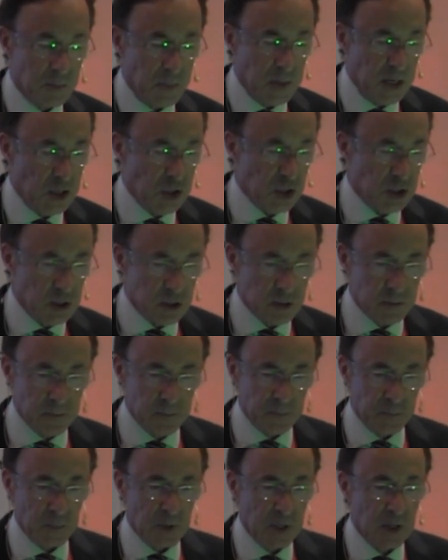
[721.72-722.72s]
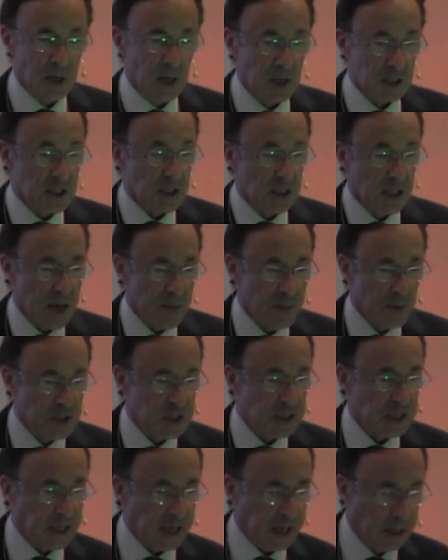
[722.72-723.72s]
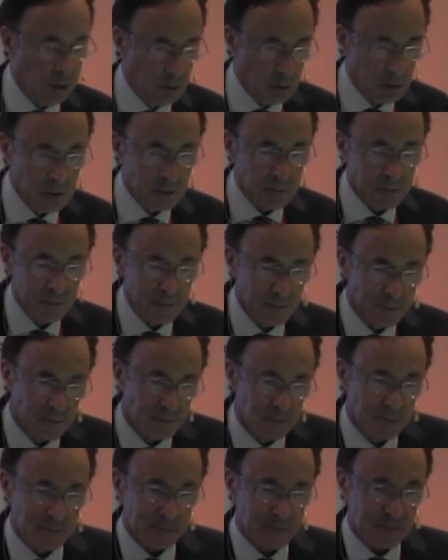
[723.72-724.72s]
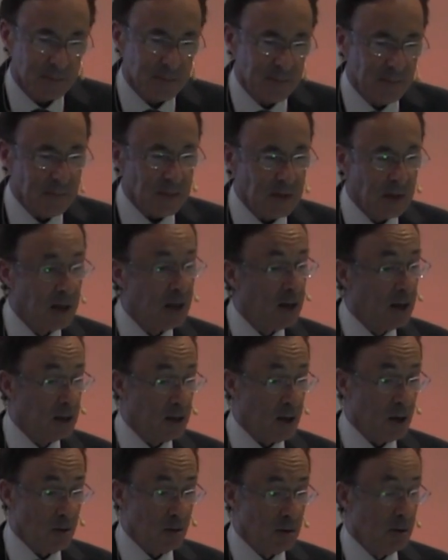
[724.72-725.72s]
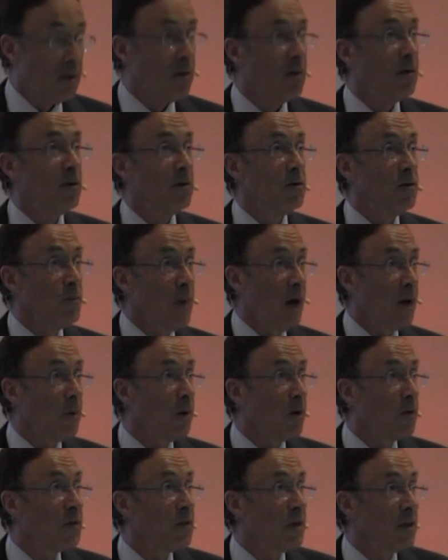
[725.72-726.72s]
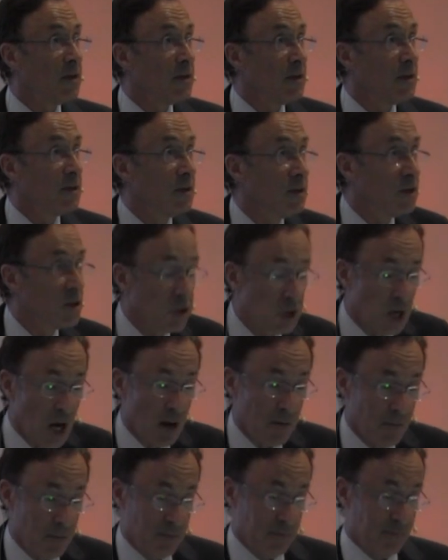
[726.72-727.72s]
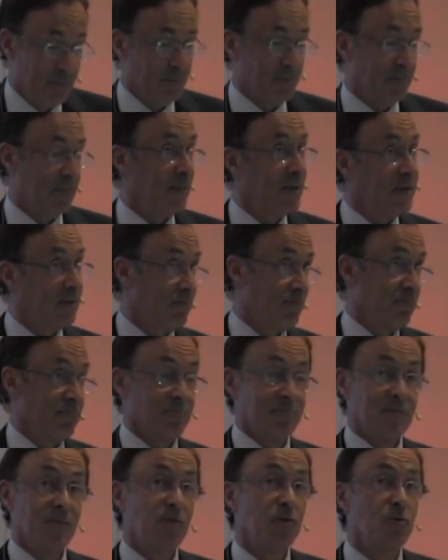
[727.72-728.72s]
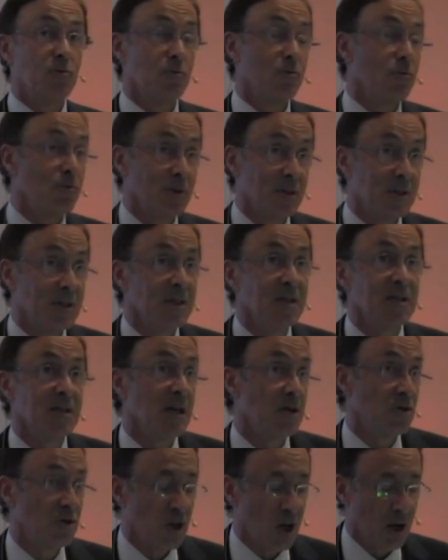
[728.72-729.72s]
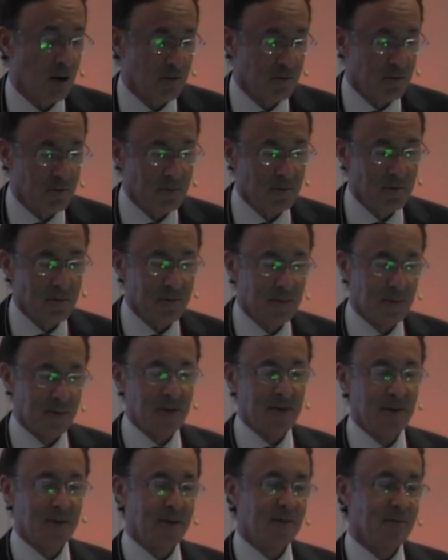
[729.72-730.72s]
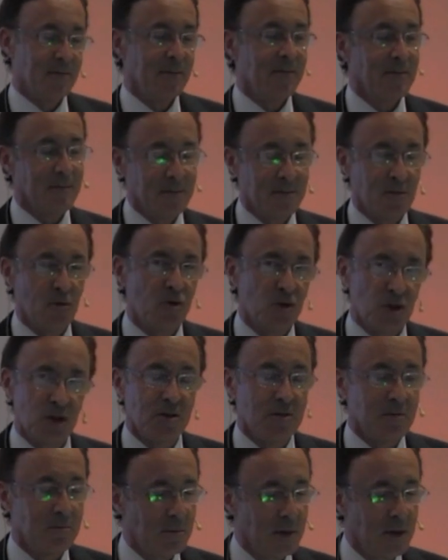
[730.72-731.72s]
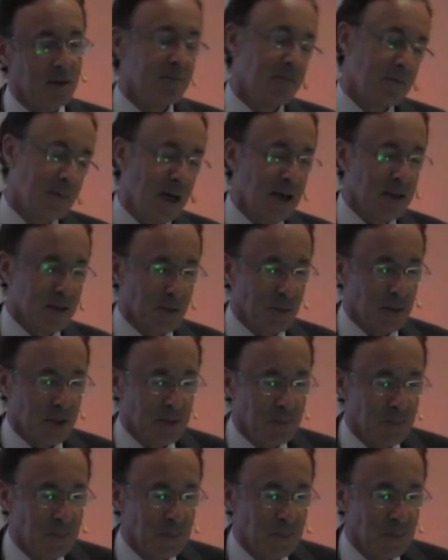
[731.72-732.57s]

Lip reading: patient, a celebrity Celt. Now, you might well think that this chap, if you don't know, he's Ed Sheeran, or Sheeran, Ed somebody.